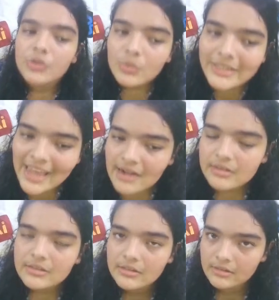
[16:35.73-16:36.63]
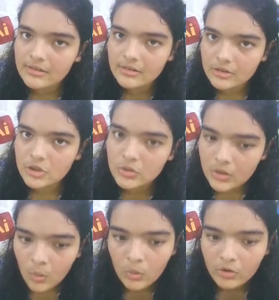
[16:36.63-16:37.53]
get to the
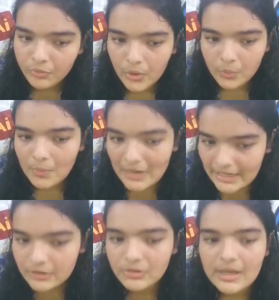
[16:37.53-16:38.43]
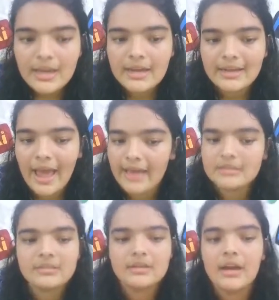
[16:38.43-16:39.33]
core of what we're building today, it
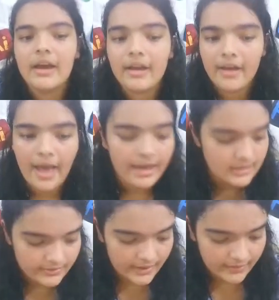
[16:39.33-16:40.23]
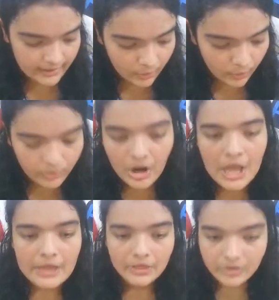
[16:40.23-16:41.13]
has at its very core
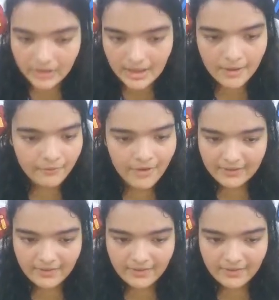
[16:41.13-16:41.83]
3 very